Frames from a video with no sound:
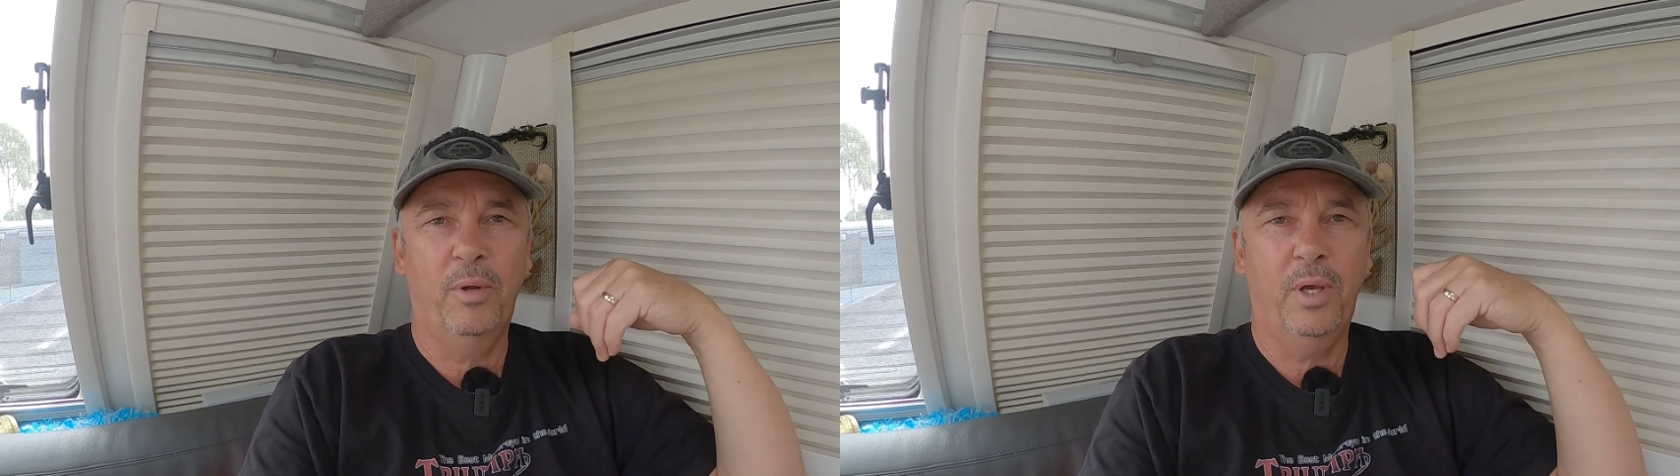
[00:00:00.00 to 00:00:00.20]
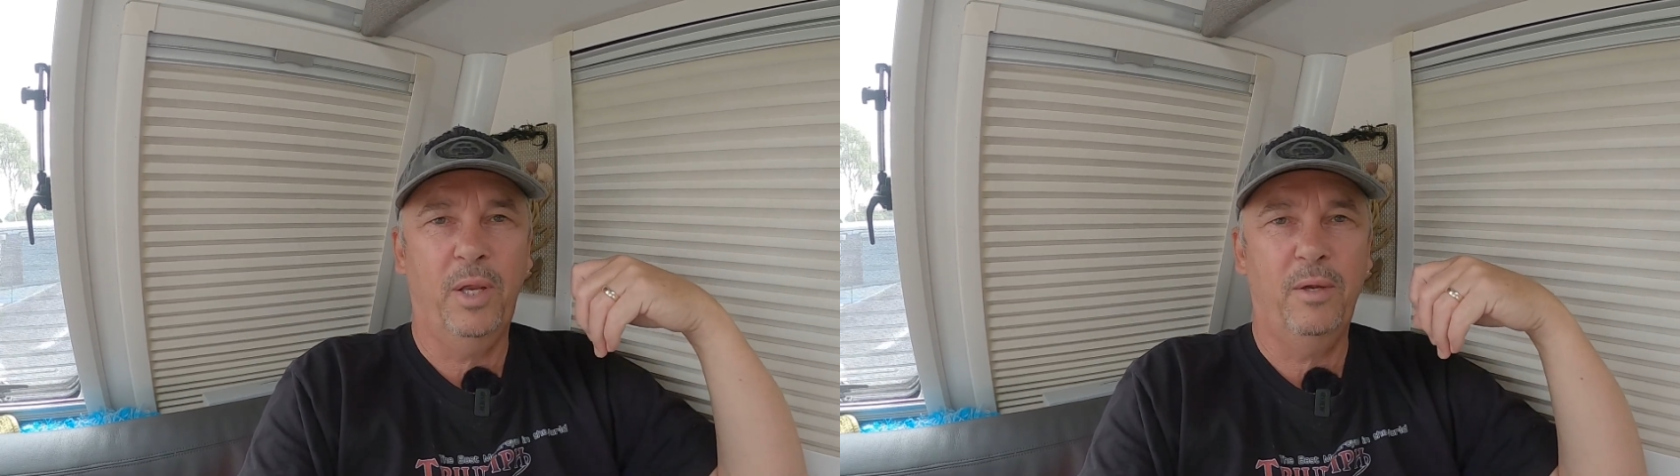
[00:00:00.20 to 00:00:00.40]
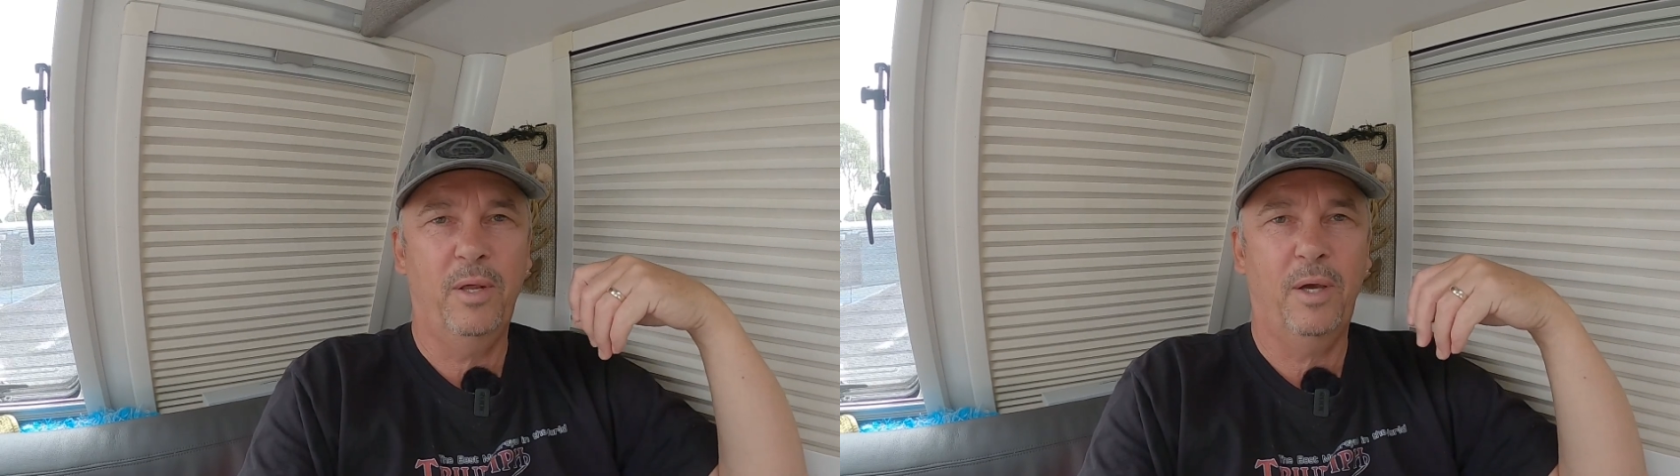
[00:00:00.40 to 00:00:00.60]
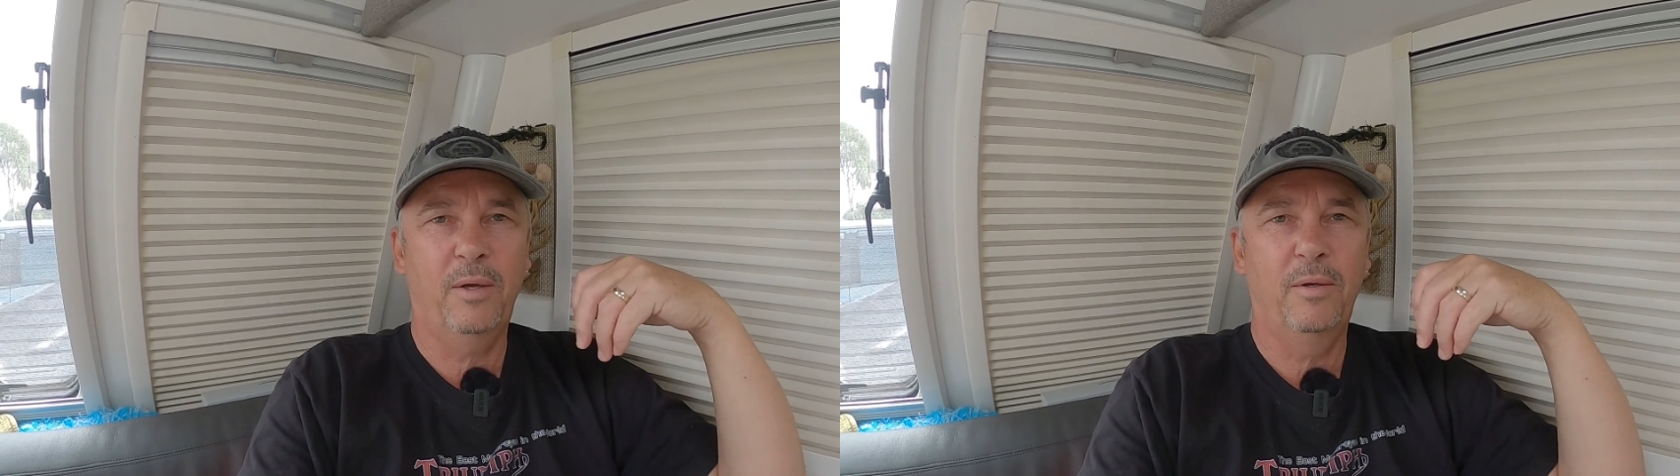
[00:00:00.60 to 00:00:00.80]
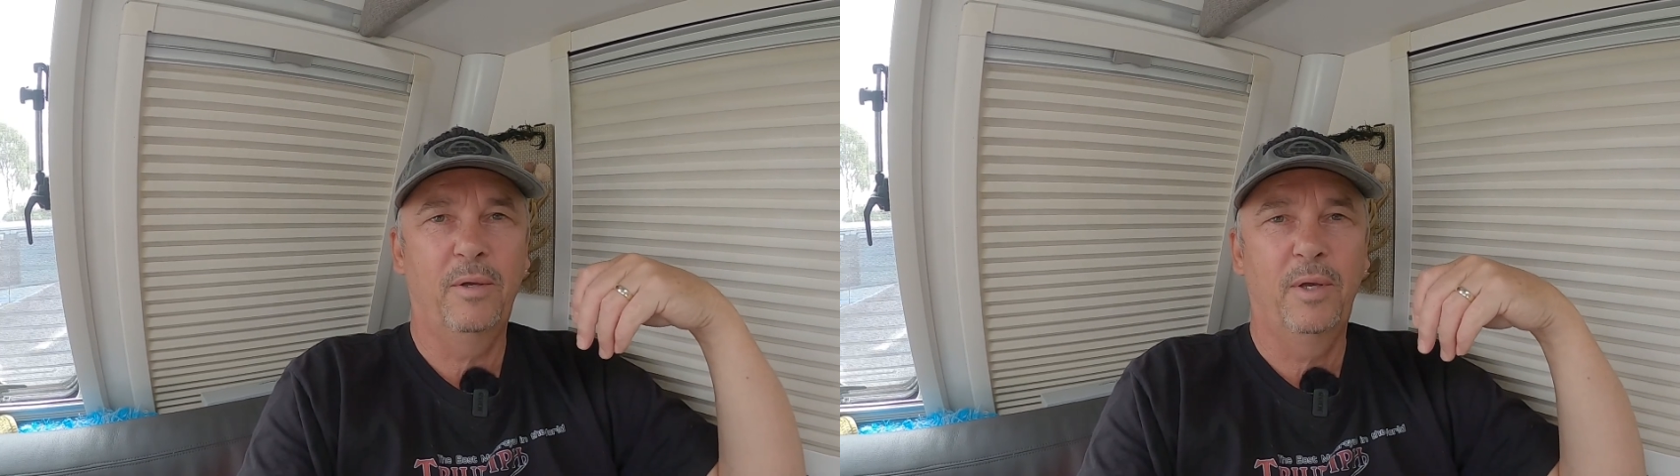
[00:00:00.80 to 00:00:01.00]
and
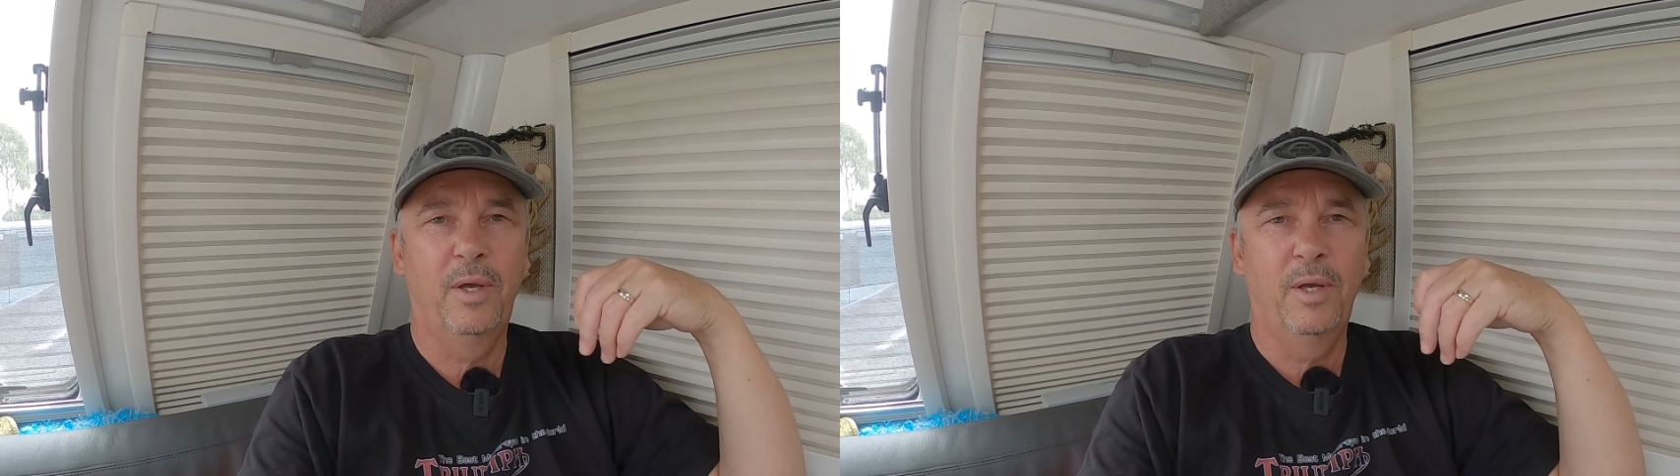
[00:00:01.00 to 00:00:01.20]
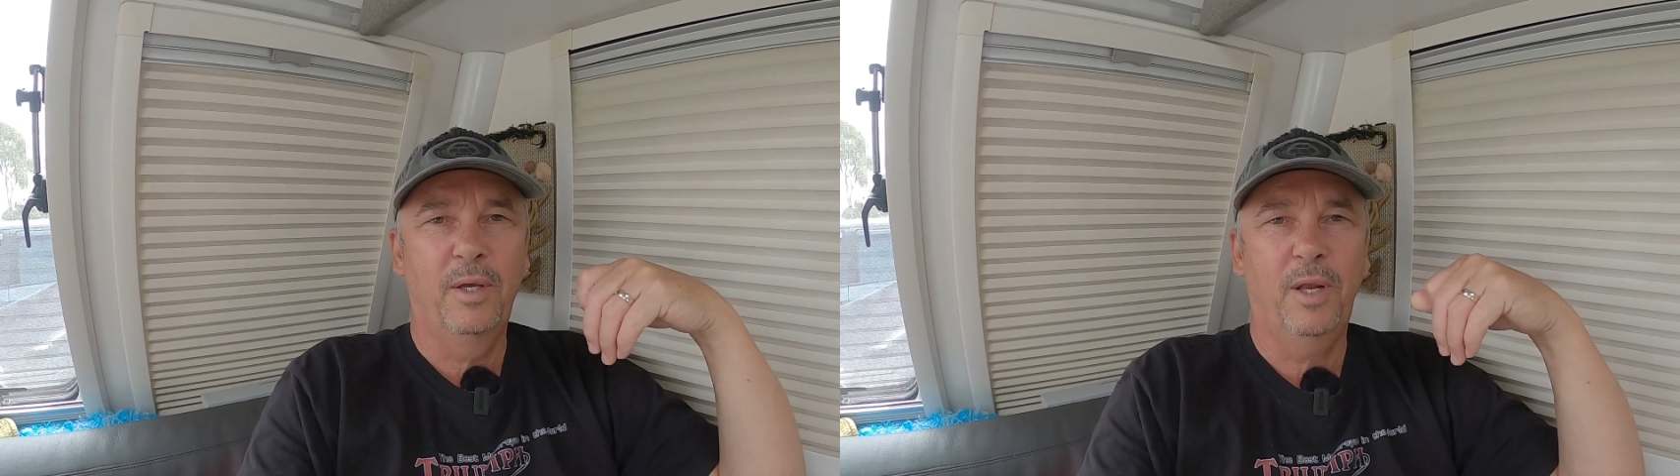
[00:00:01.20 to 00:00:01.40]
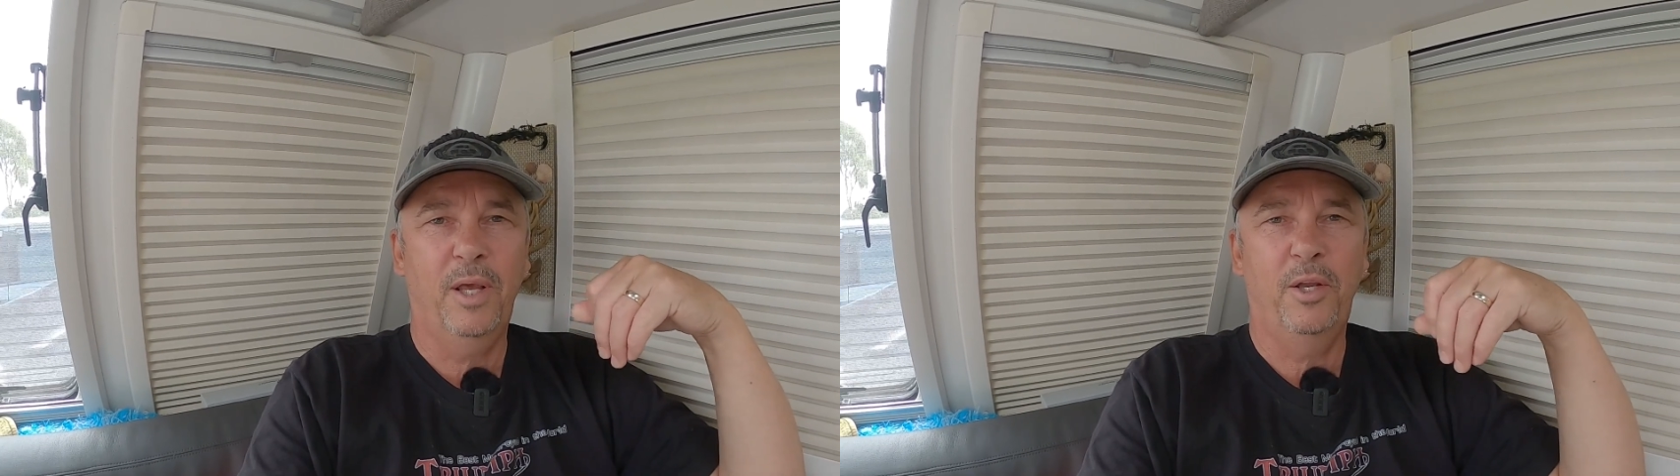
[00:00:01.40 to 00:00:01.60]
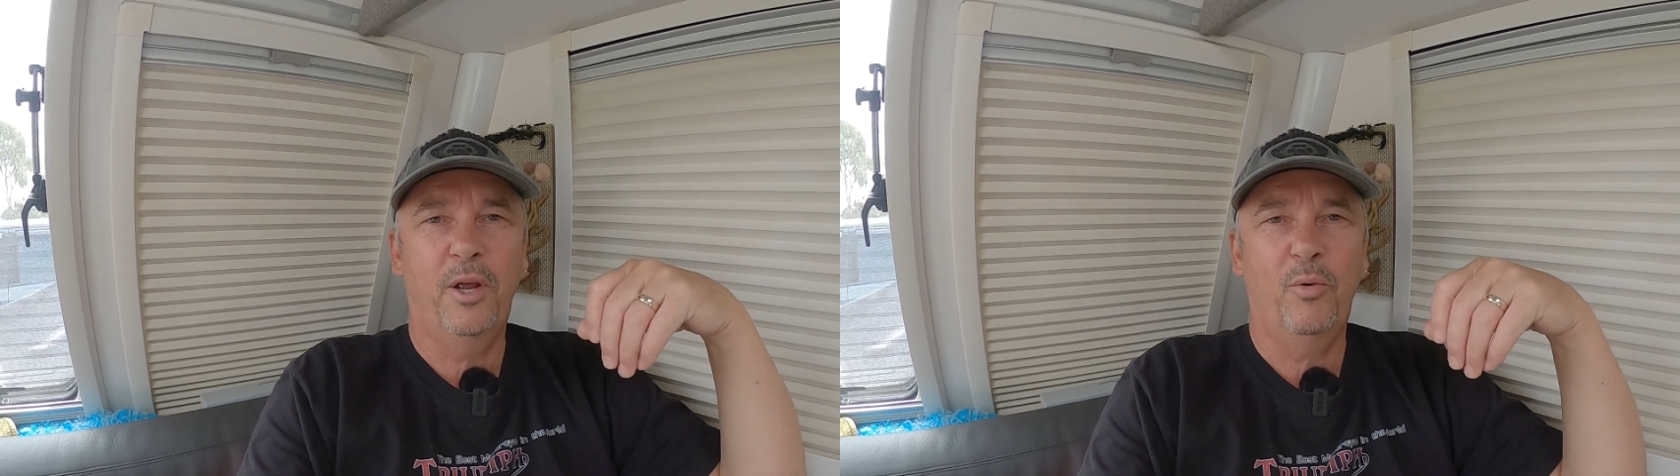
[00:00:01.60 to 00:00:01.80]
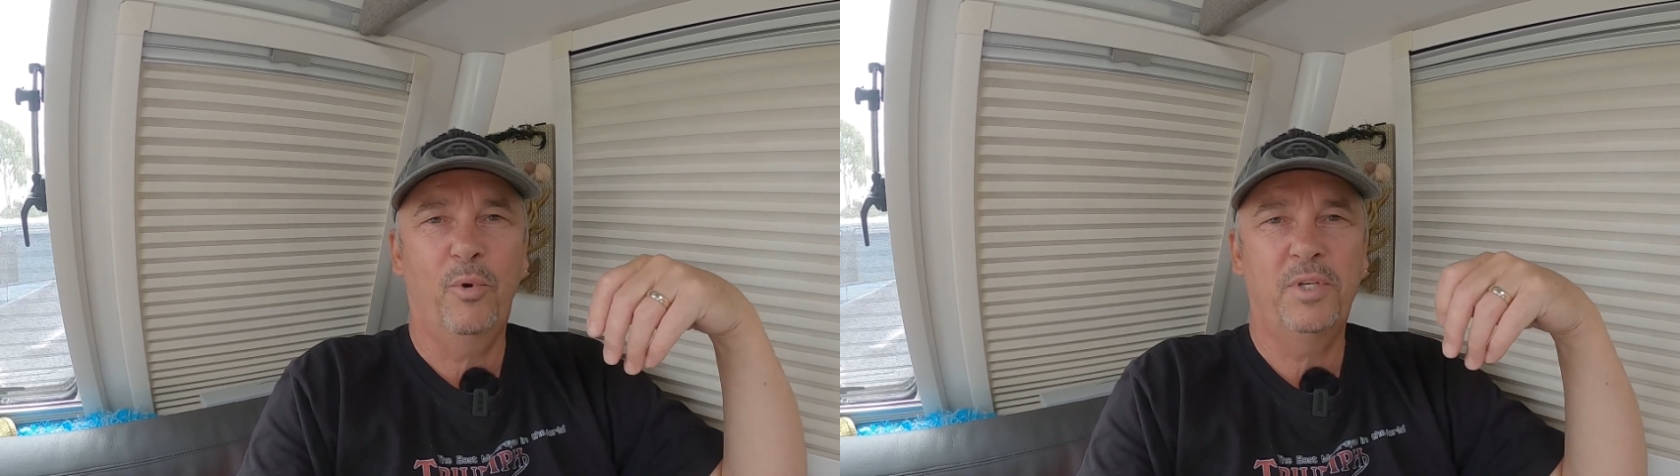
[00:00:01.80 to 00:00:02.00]
let you
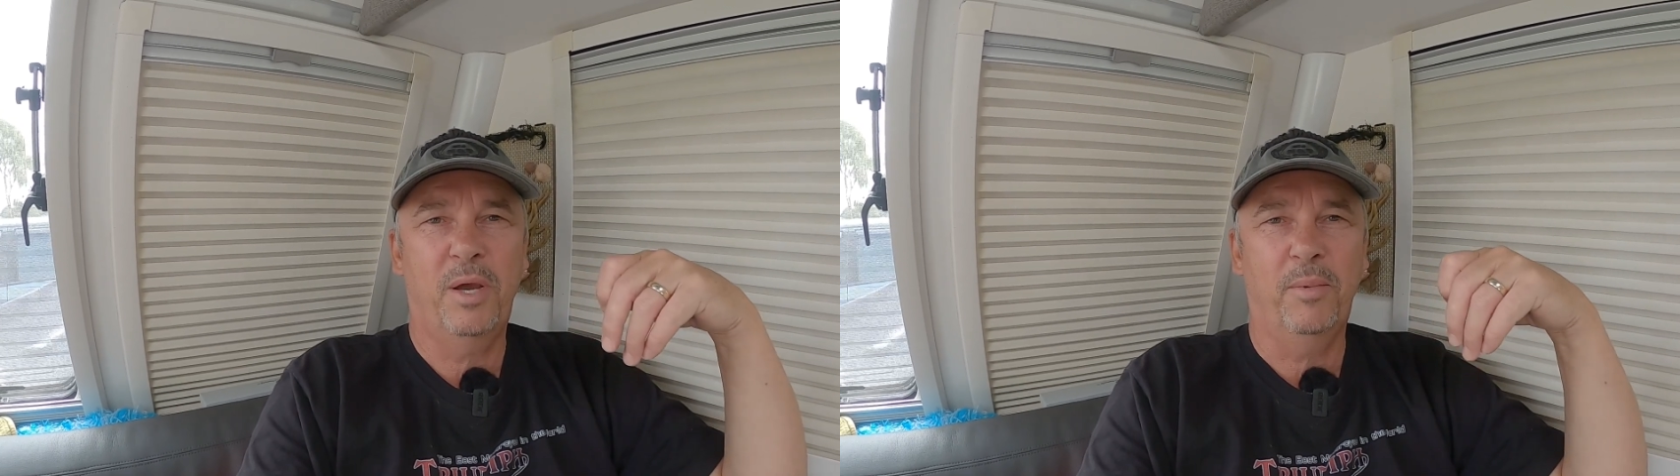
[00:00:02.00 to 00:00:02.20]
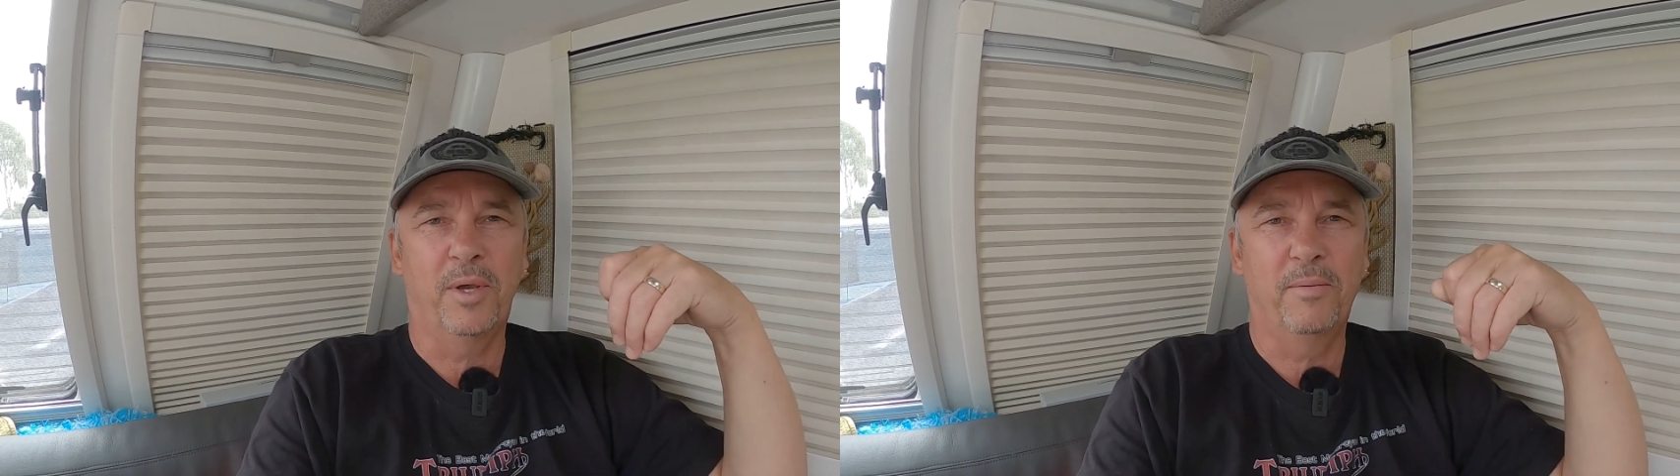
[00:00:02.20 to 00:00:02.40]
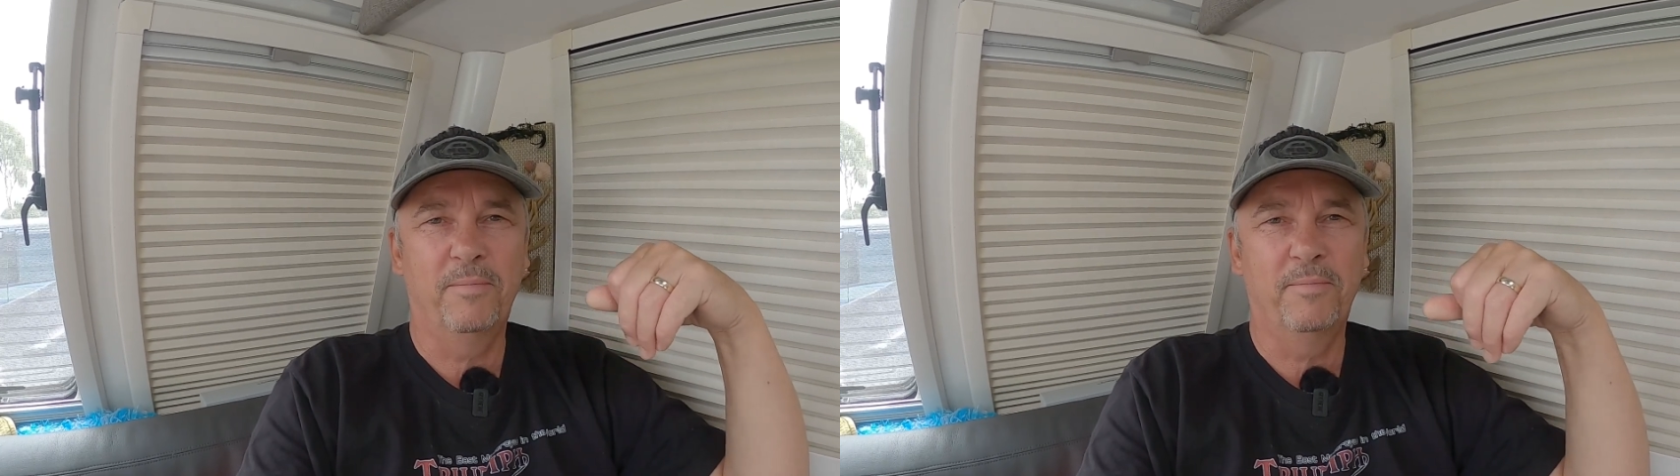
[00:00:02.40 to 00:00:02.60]
know what's happening.